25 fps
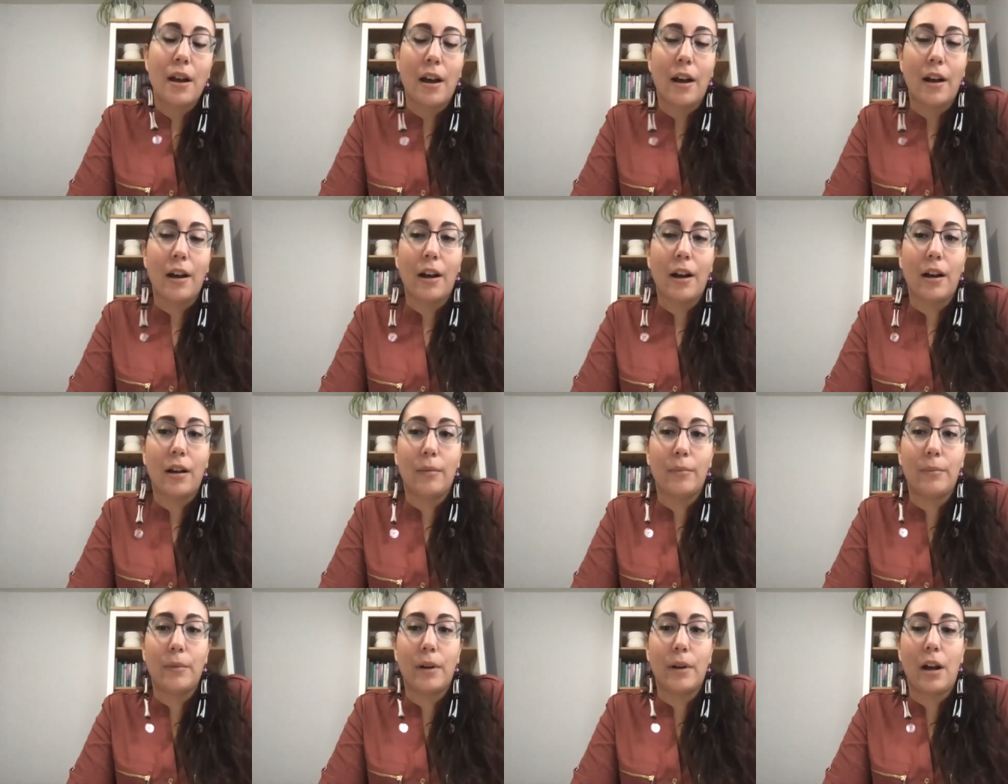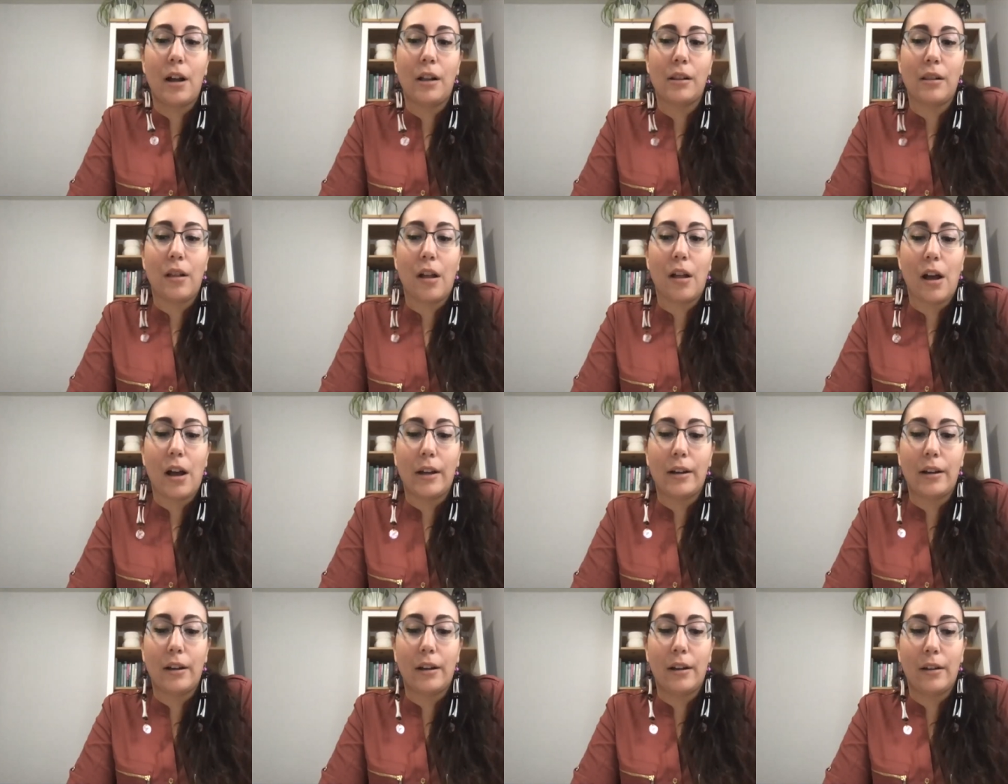Um, a
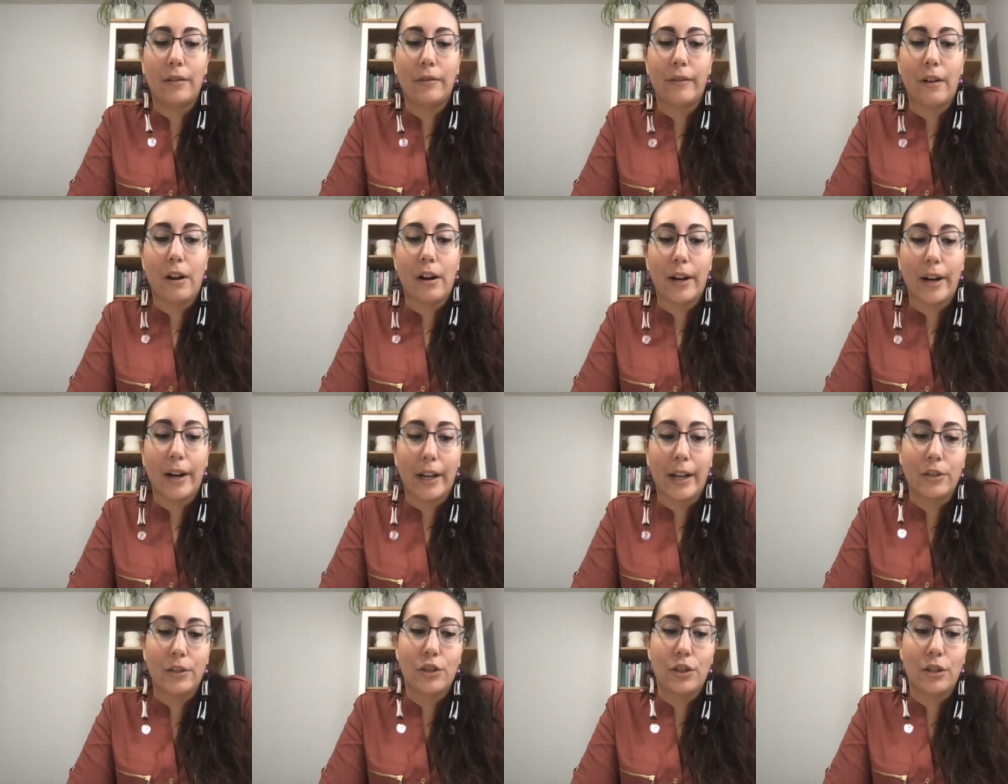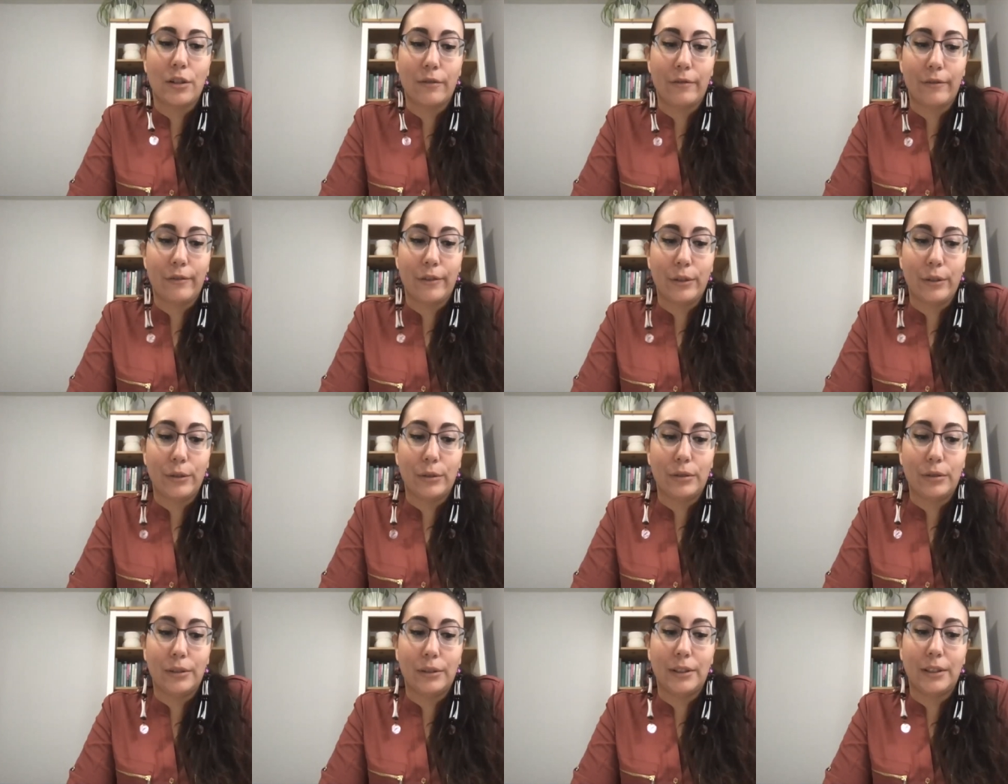lot of our ancient
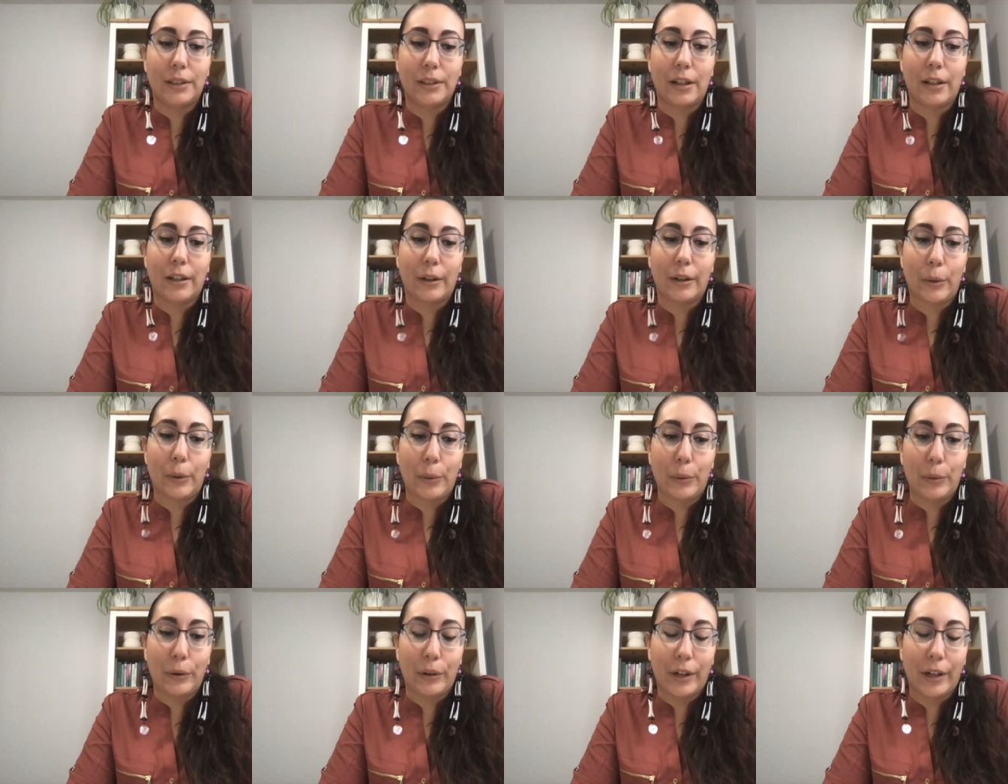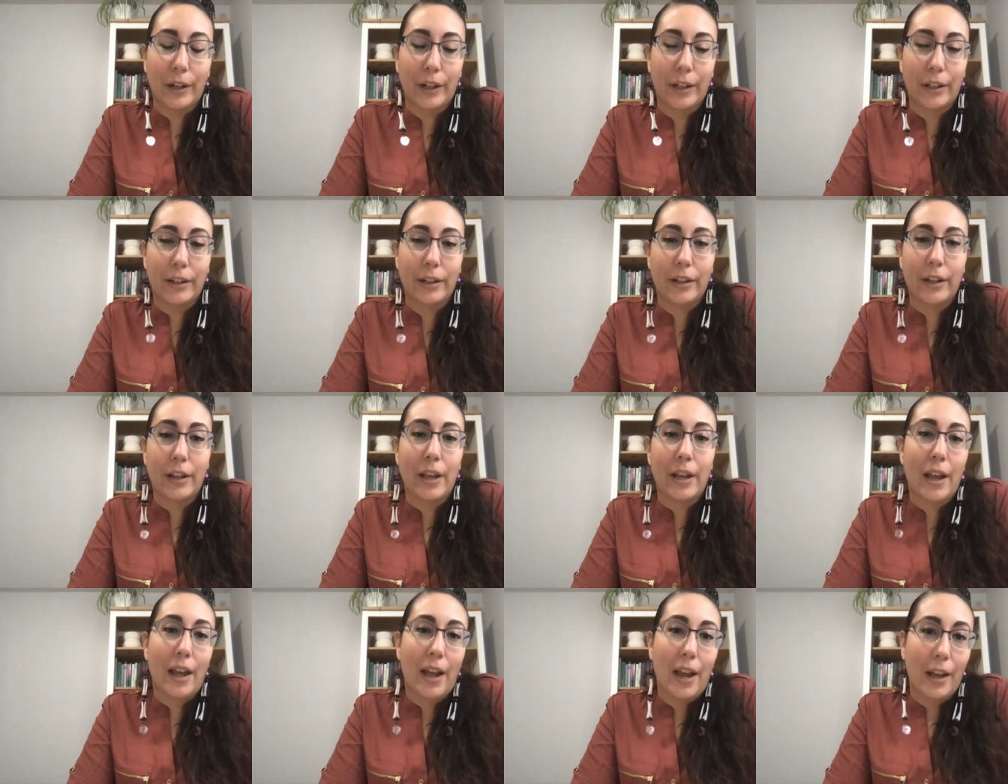foods, our corn
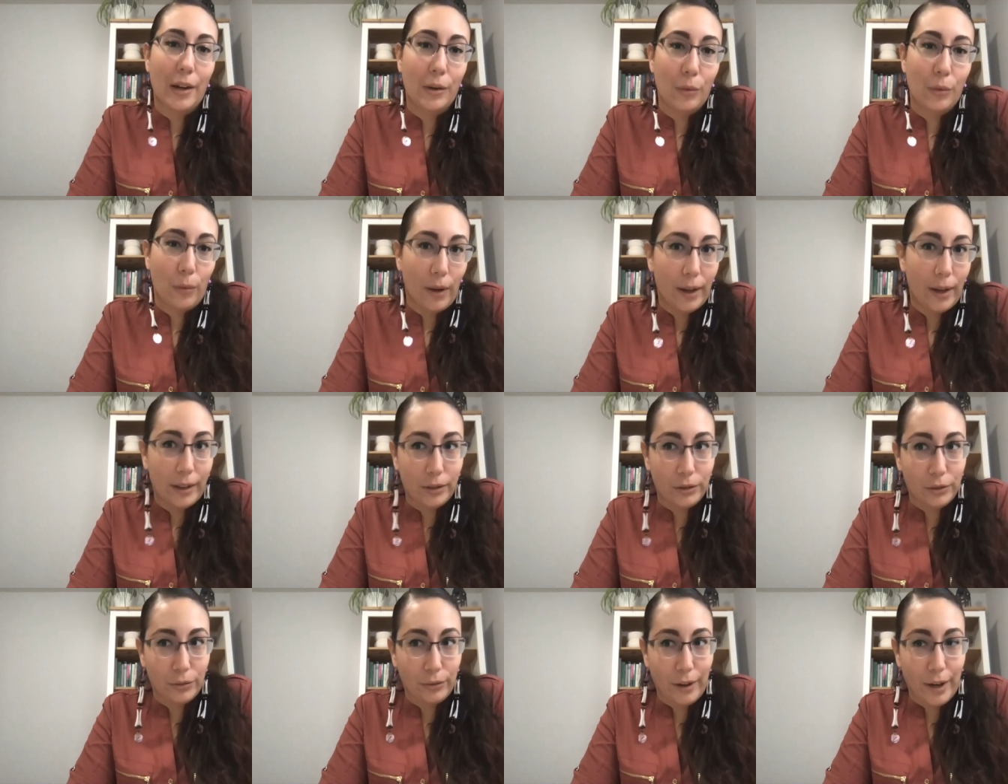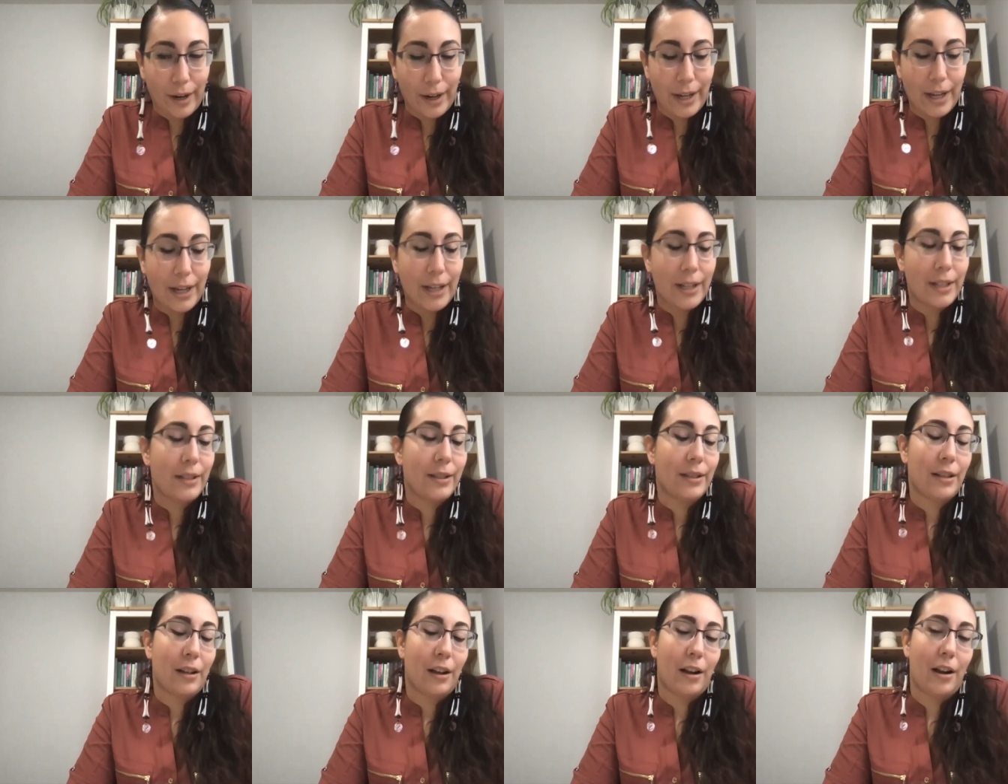and wild
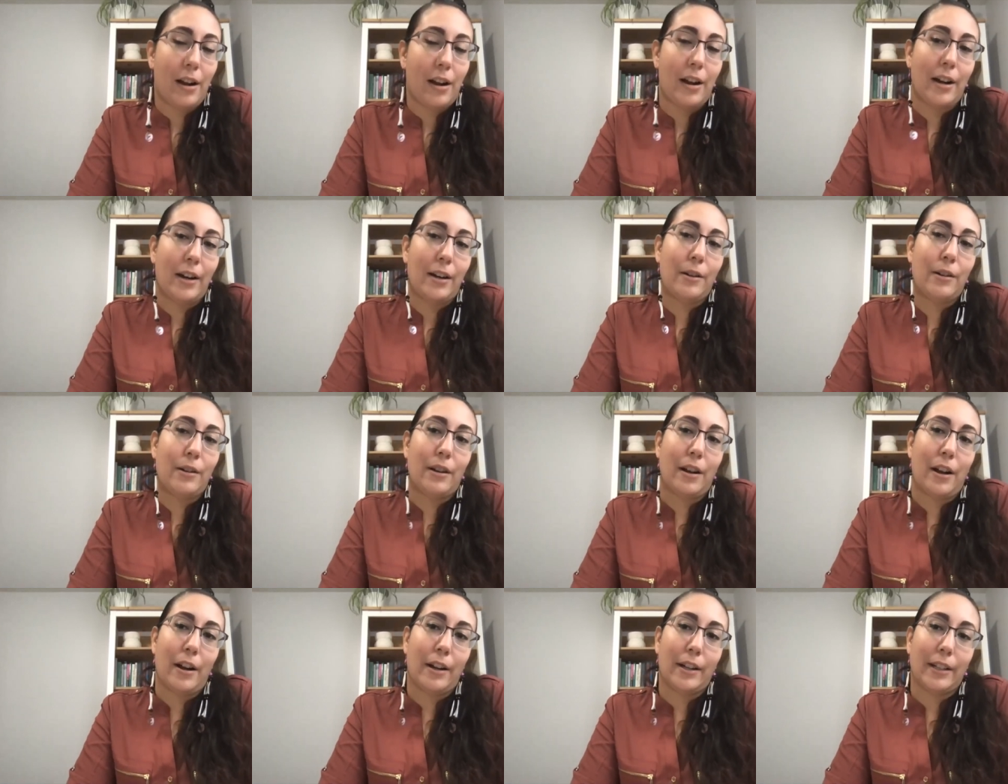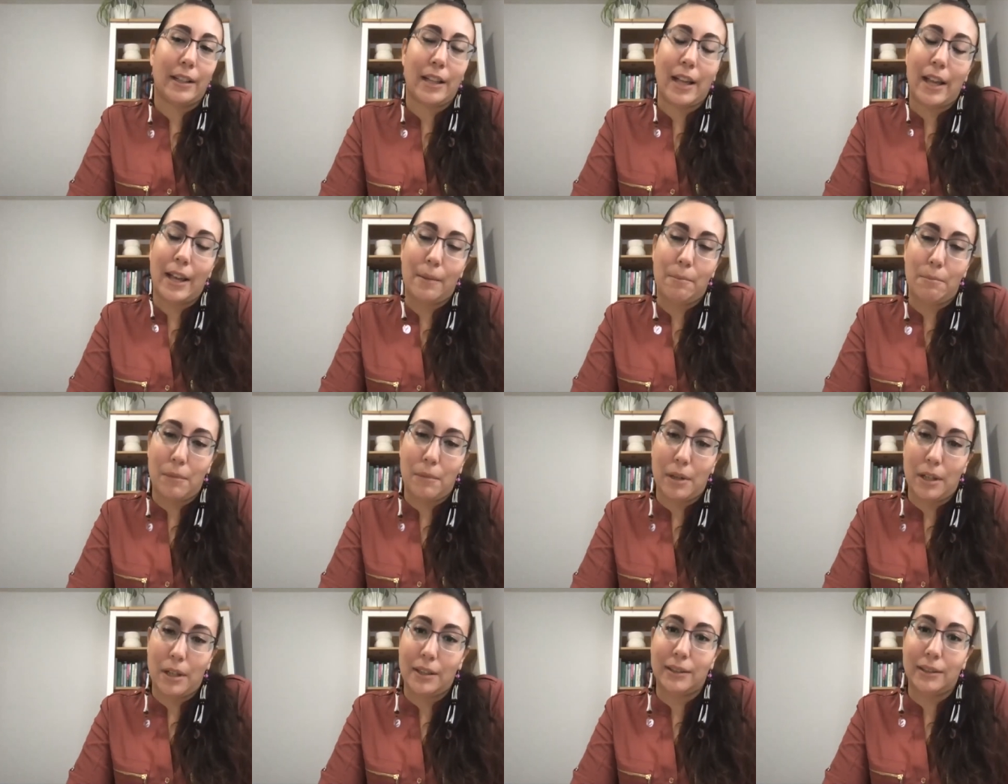rice, our, our
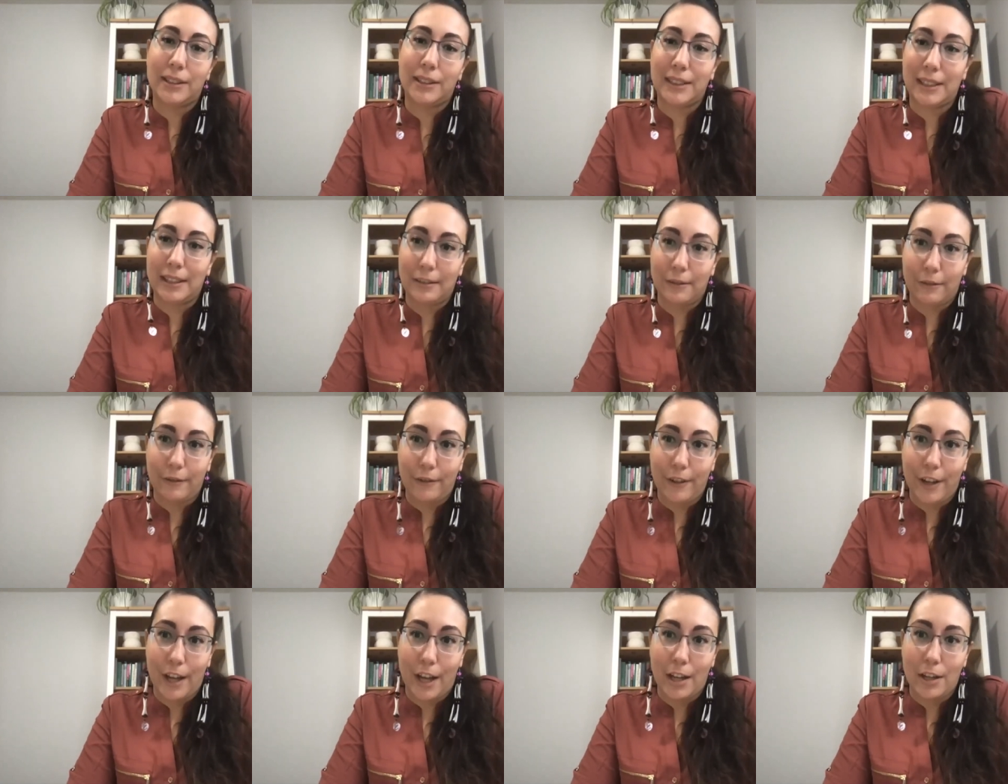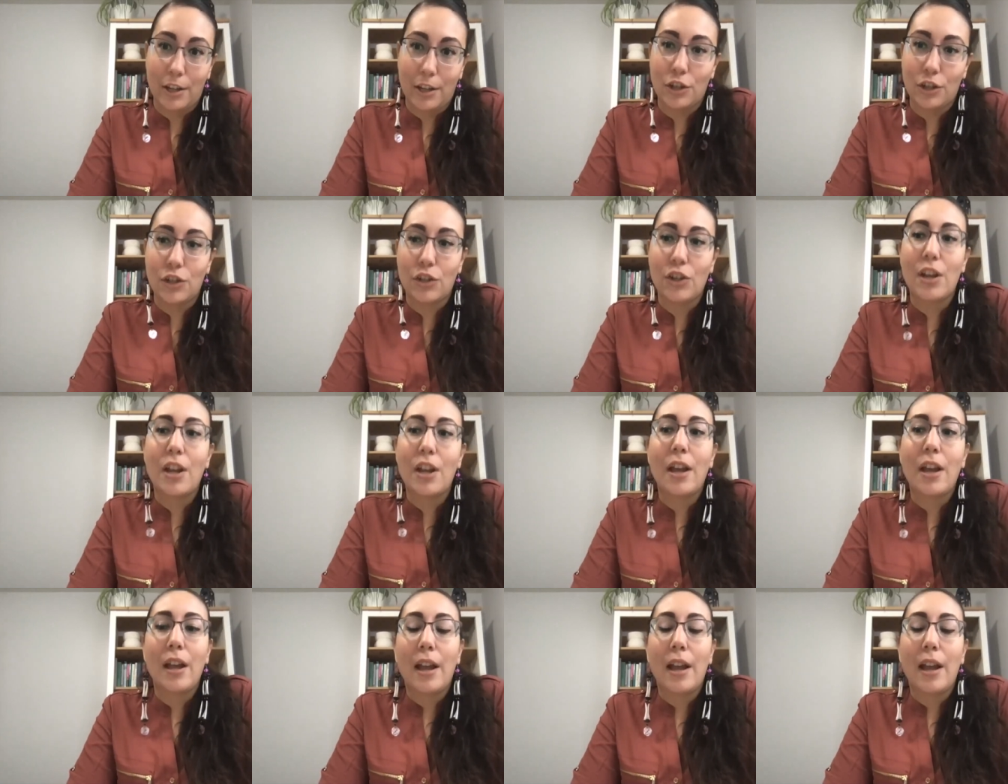game meats and fish.